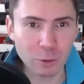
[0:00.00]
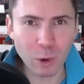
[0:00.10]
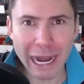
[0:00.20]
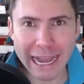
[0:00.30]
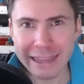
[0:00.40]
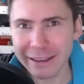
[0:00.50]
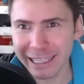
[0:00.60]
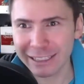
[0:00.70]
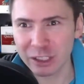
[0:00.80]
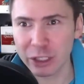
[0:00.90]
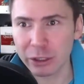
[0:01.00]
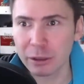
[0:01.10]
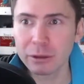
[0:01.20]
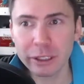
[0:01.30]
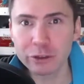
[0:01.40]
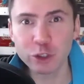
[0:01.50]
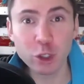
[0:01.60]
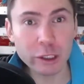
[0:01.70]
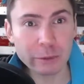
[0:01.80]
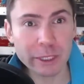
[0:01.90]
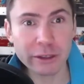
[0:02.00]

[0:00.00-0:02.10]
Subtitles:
Why it's good? It's good